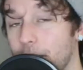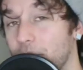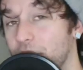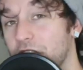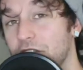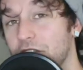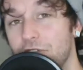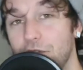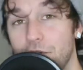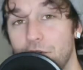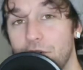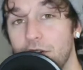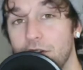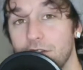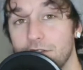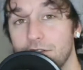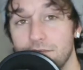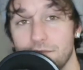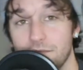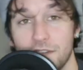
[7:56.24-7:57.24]
If you
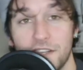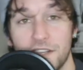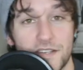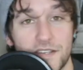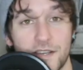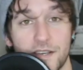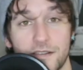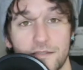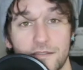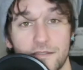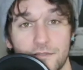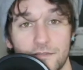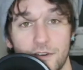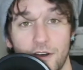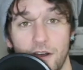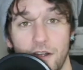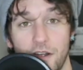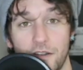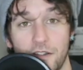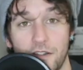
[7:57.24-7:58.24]
are listening
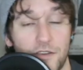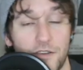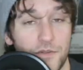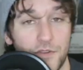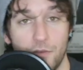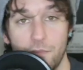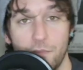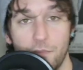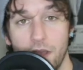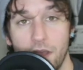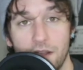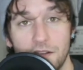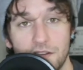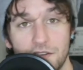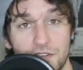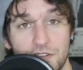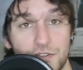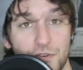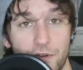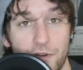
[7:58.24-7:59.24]
on the YouTube page and
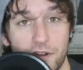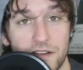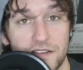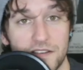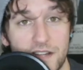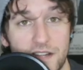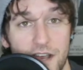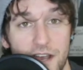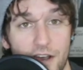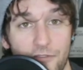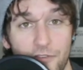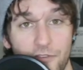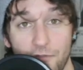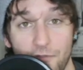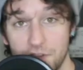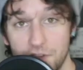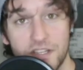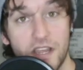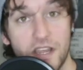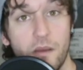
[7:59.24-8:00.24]
just joining us now for the
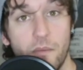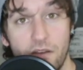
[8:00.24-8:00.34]
first time